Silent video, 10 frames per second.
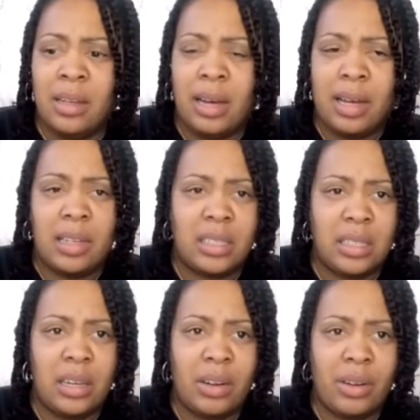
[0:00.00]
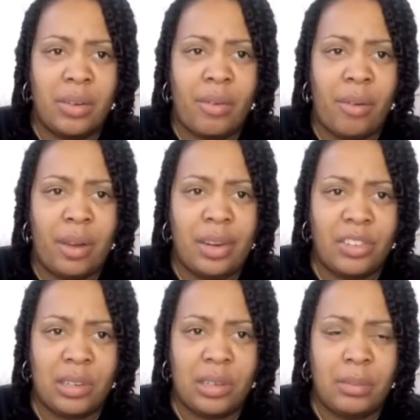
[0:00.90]
I didn't see her
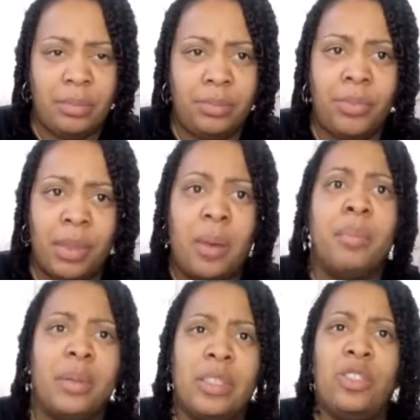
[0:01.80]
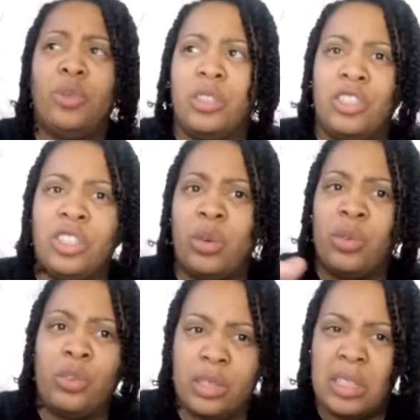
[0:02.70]
initially, but doing the show,
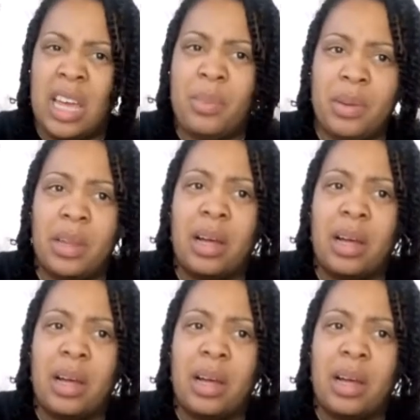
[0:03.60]
doing the taping,